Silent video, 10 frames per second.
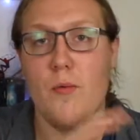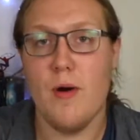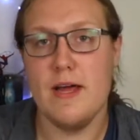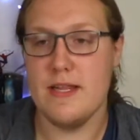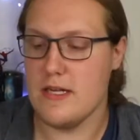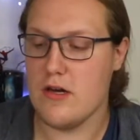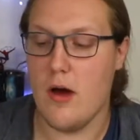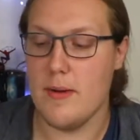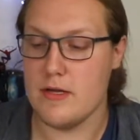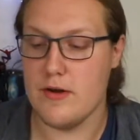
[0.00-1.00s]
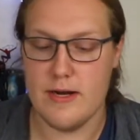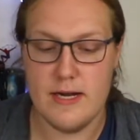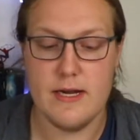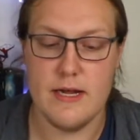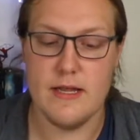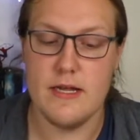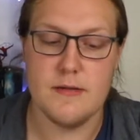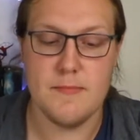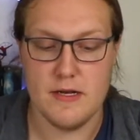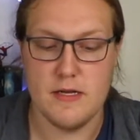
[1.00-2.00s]
why these comics are in
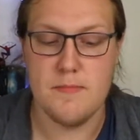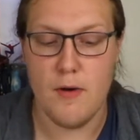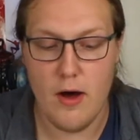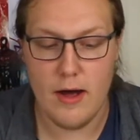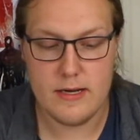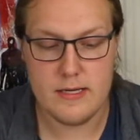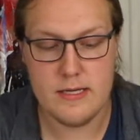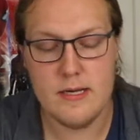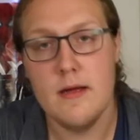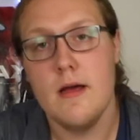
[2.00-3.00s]
this month's box.